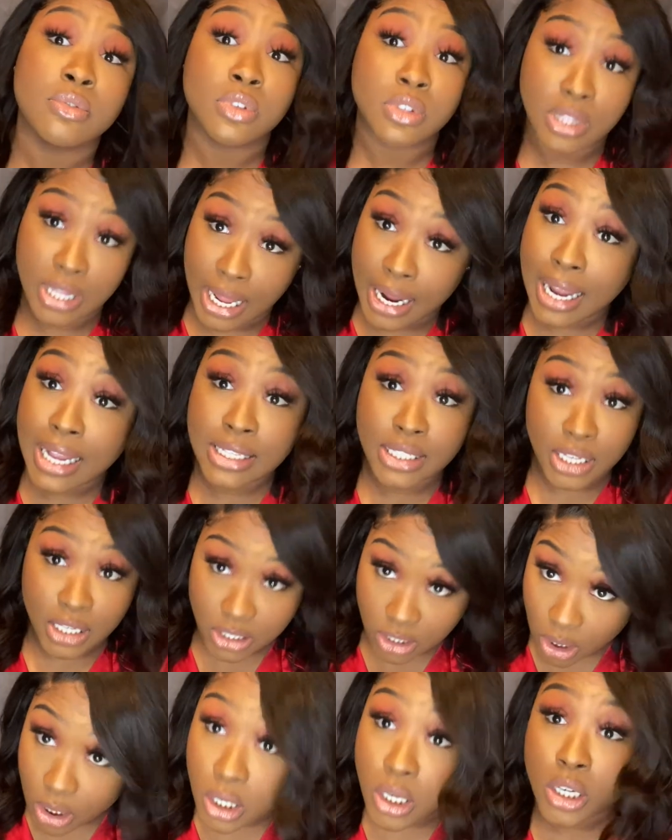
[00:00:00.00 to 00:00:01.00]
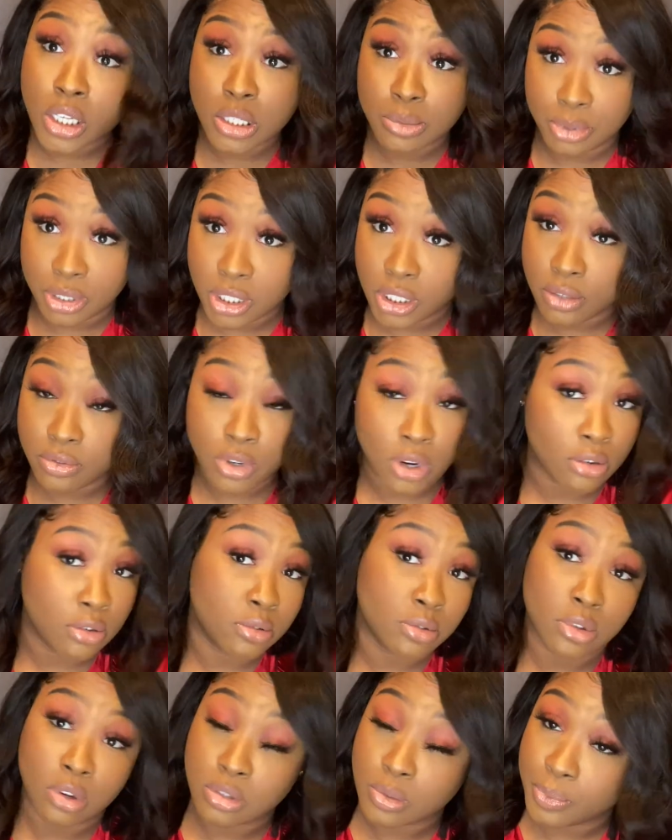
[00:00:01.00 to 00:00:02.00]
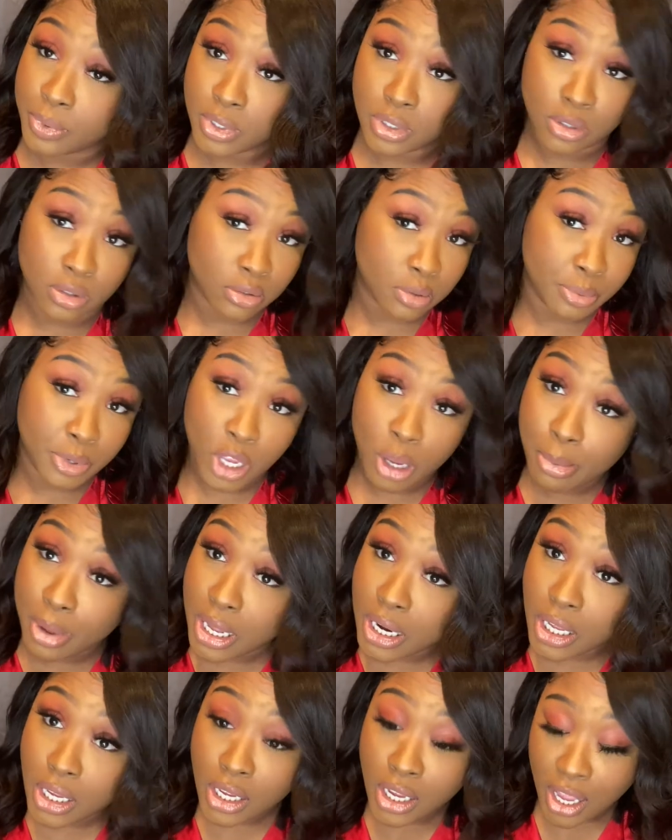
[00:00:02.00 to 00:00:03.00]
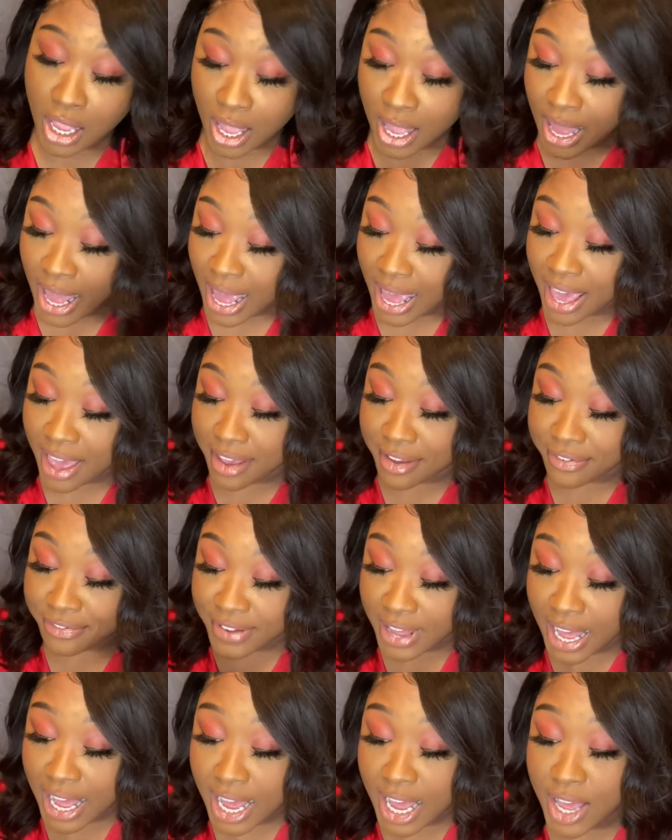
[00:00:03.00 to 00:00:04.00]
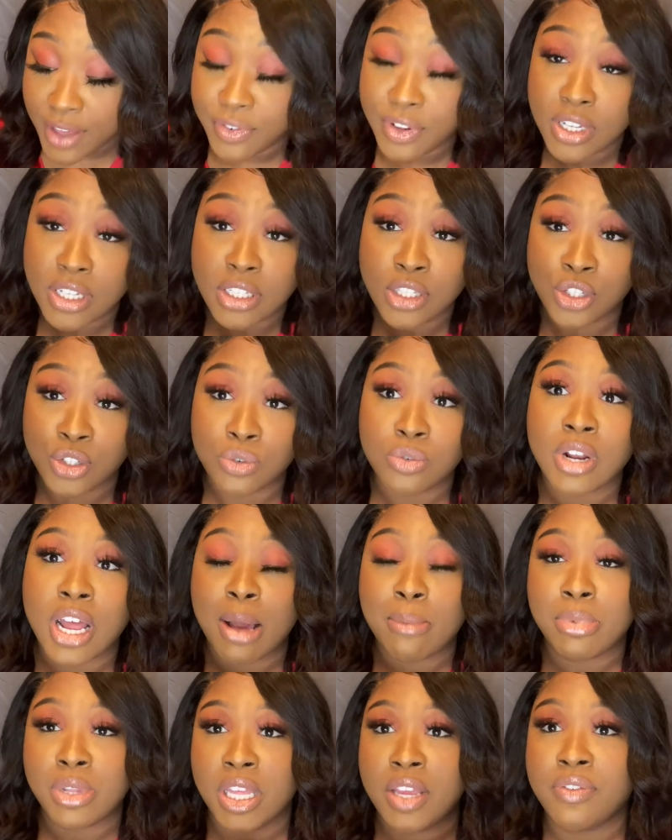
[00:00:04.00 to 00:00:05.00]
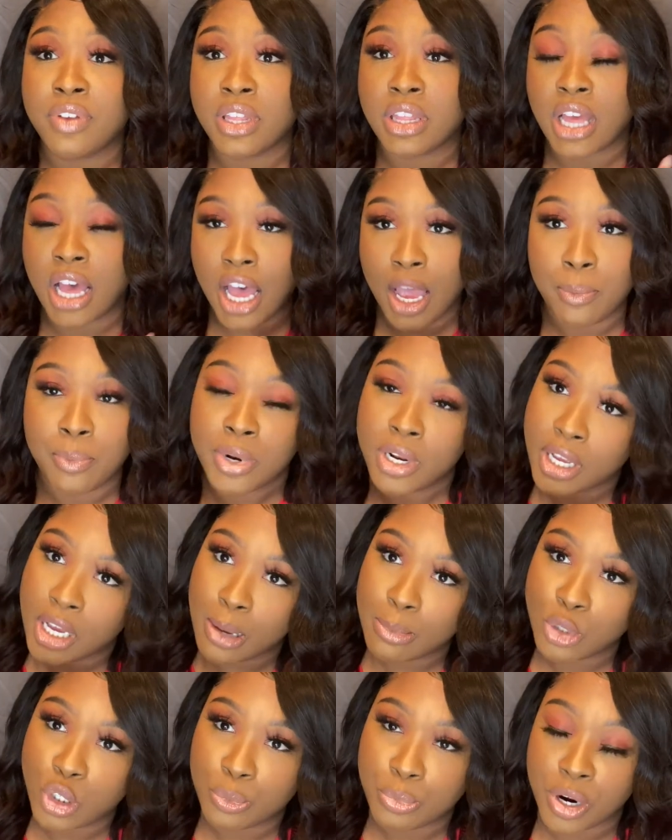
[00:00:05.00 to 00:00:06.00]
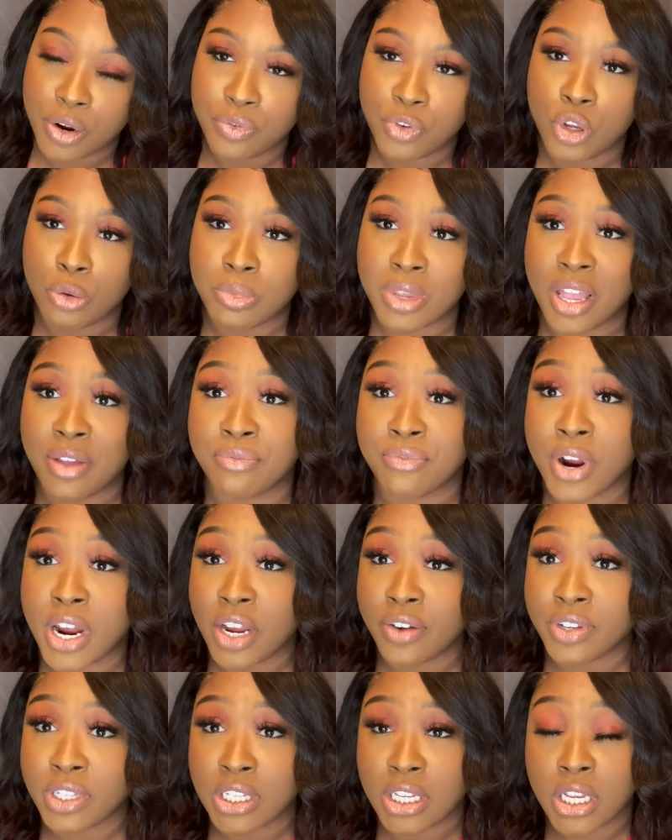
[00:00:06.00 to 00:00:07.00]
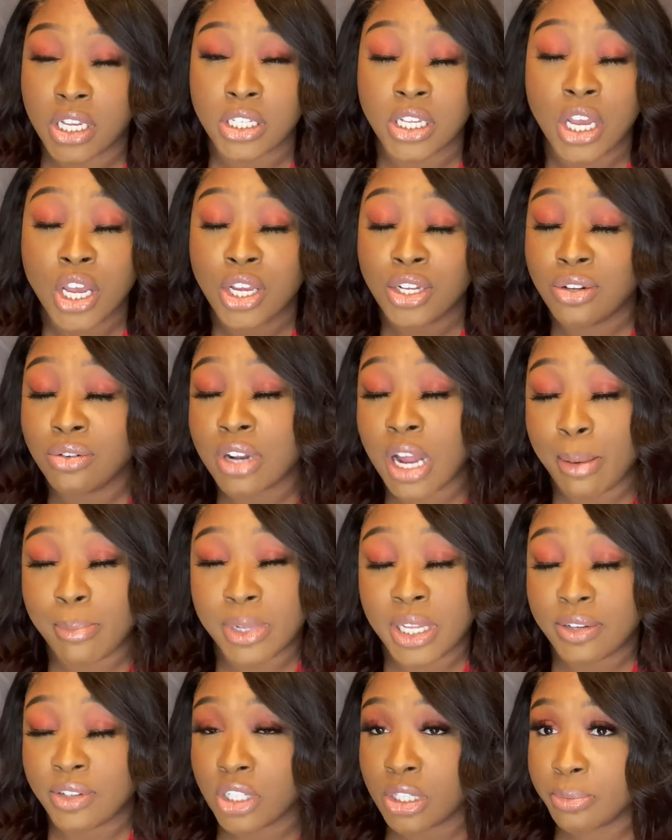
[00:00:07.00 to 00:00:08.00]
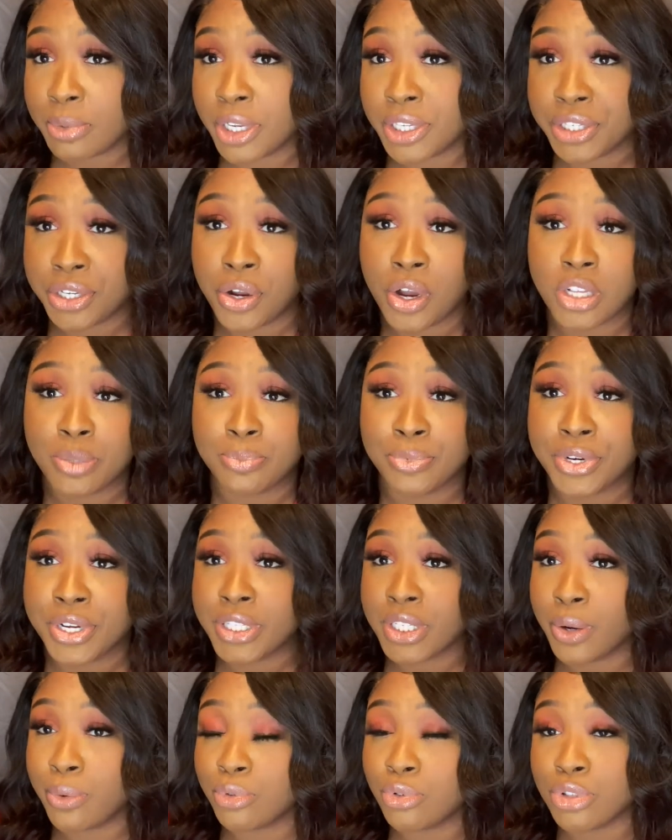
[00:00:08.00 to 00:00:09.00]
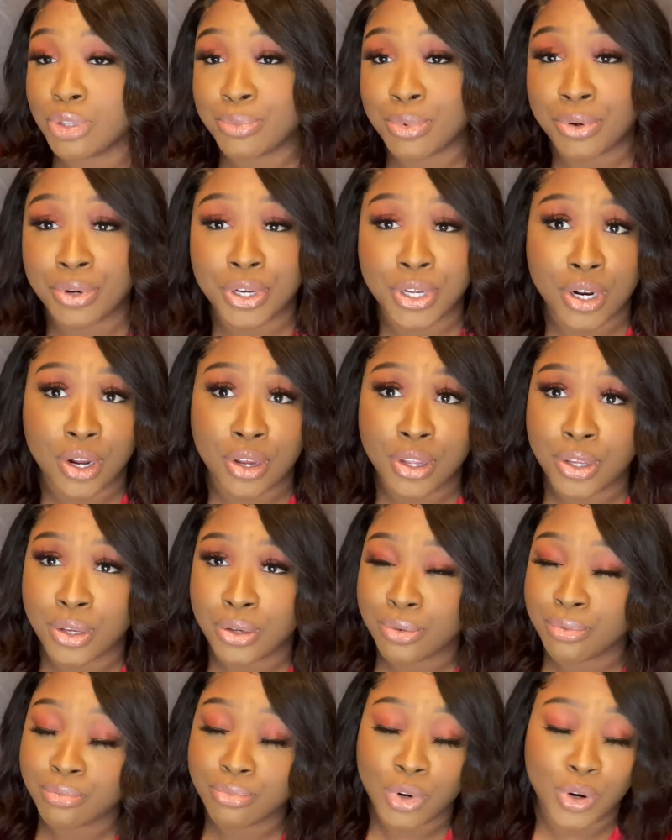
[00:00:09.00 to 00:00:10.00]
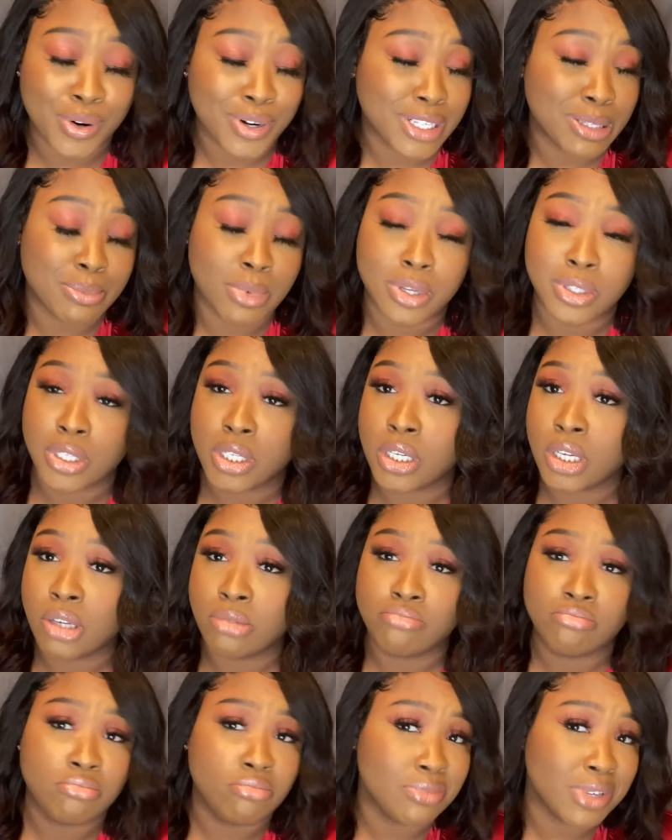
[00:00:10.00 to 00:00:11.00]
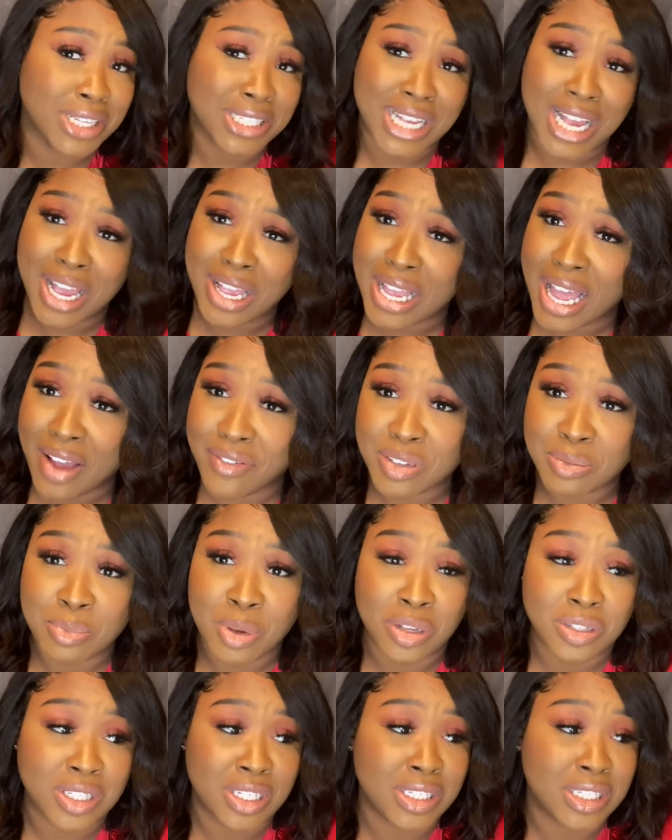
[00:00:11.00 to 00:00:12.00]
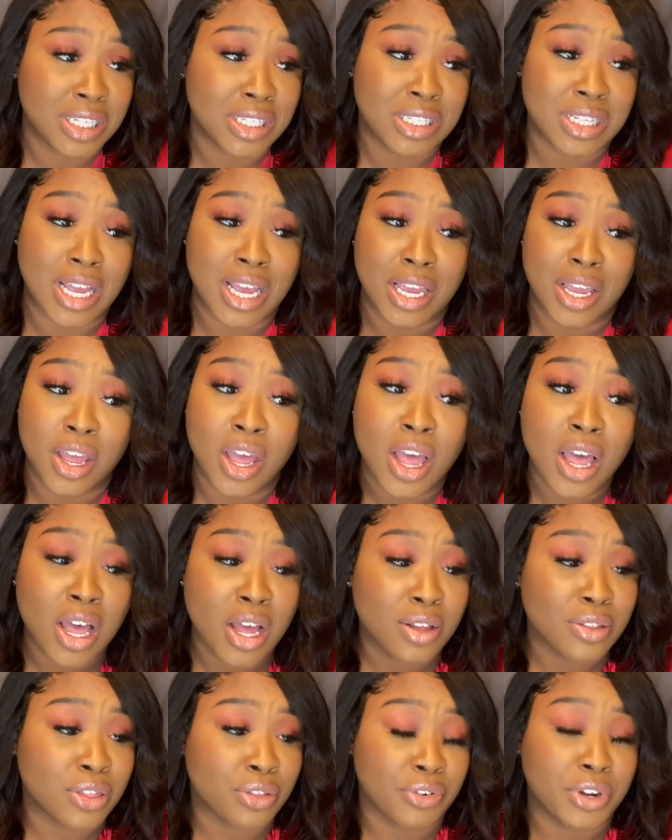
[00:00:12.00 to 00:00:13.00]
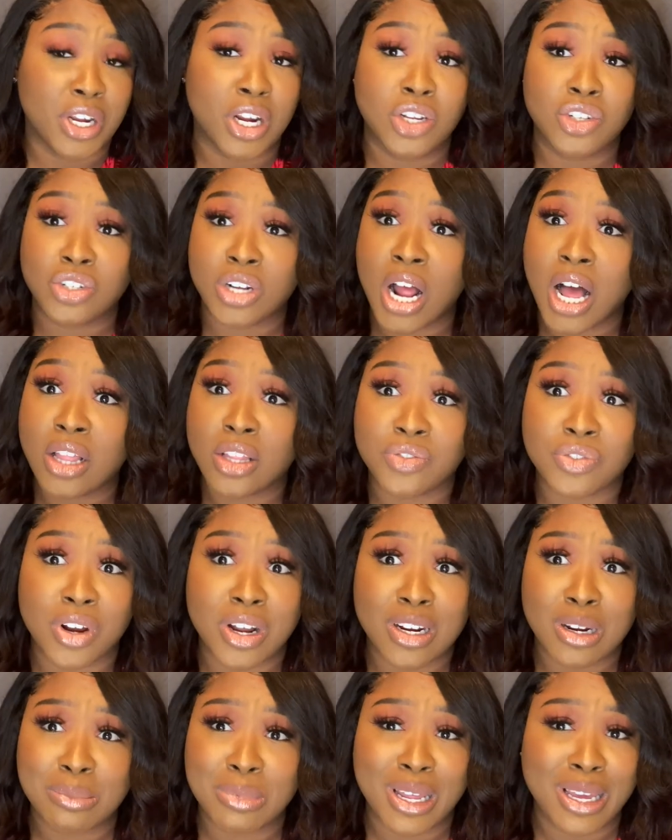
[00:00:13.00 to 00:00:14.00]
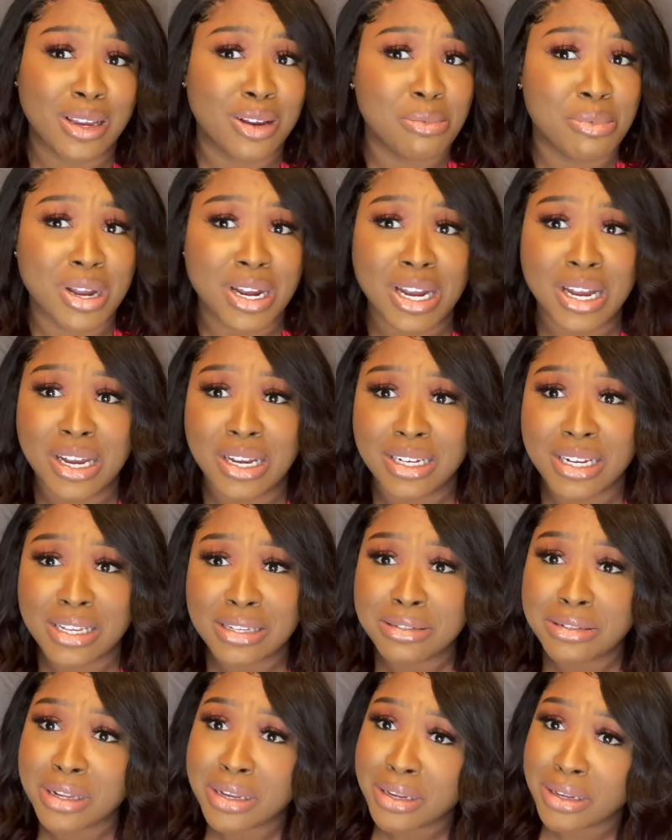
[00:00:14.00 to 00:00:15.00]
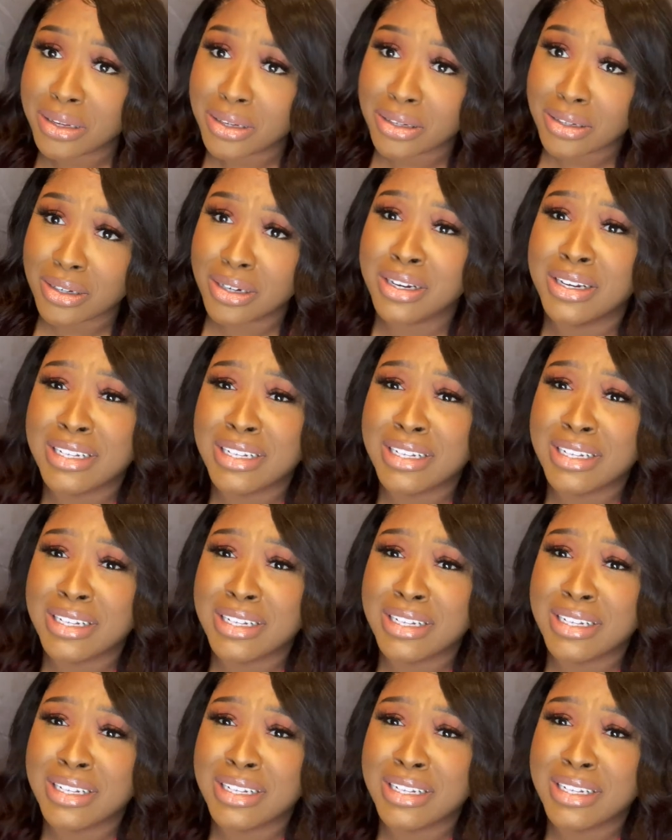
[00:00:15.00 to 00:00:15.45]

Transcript: Like I said, start inexpensive. Don't spend your money. And five, do not believe in the hype when it comes to perfume and fragrances. Do not believe just because it costs more, it's going to smell good on you or it smells good. Because I've smelled scents that's like $300 for it. I'm like, oh my God, that stink.